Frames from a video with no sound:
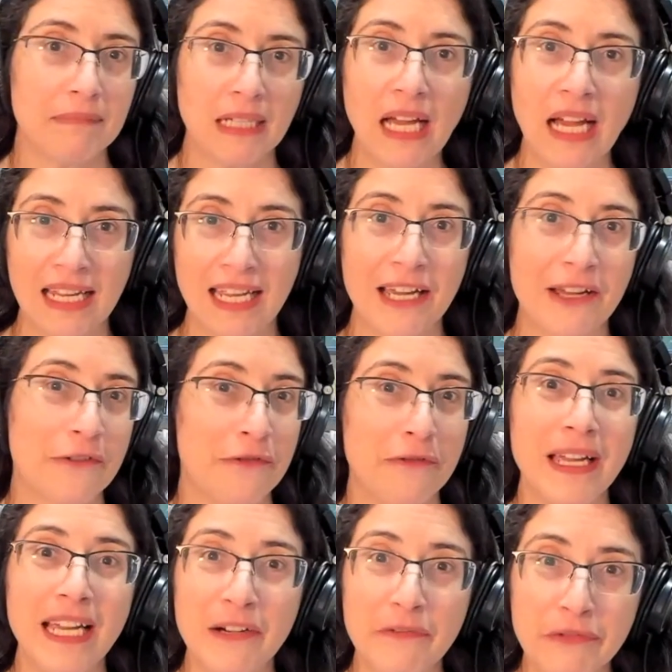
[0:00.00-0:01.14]
I have
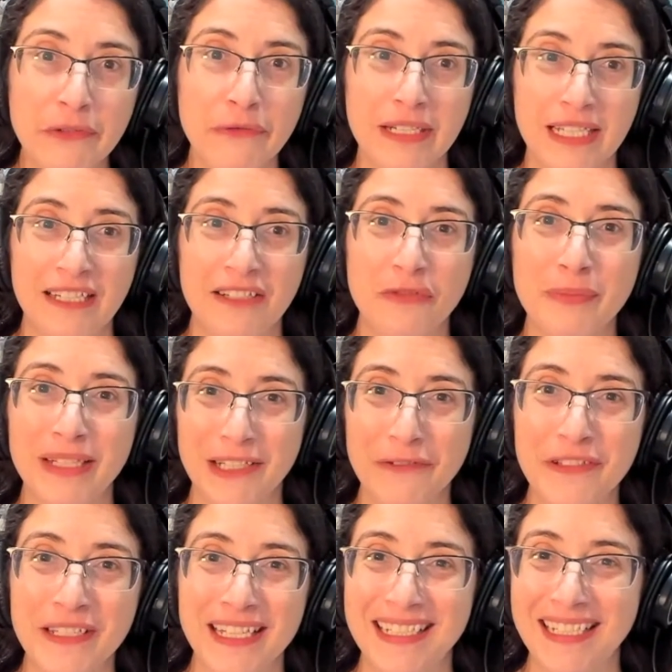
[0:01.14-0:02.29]
every reason to
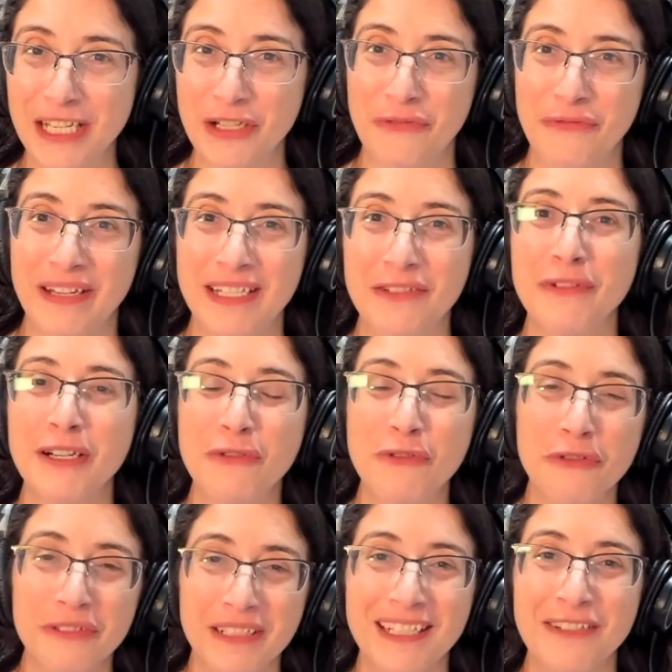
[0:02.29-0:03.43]
believe that this trend will
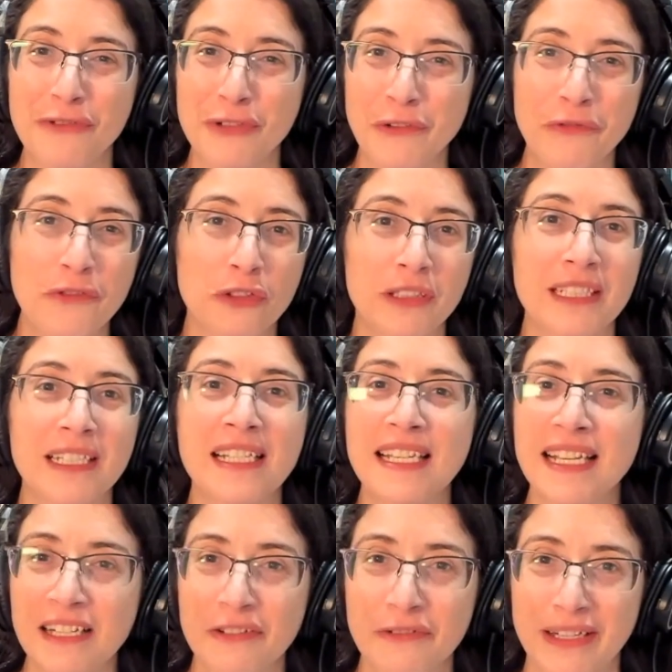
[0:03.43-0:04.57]
continue, if not
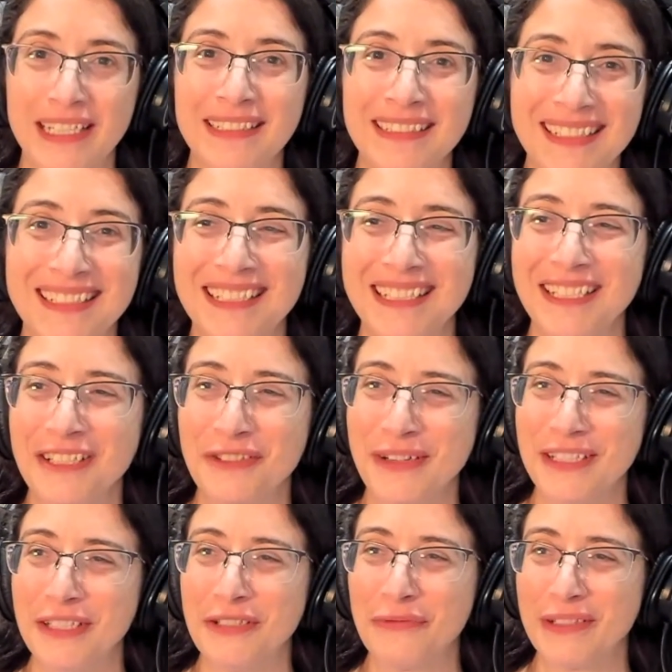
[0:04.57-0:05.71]
accelerate, in
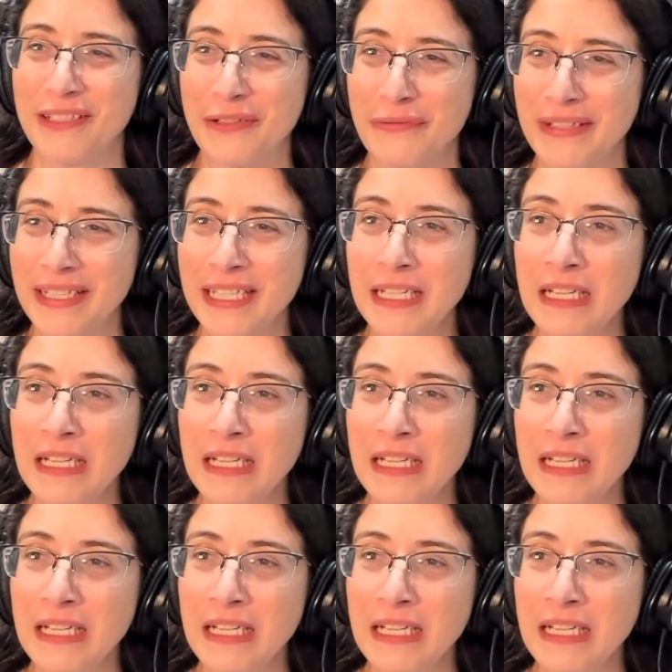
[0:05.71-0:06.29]
2023,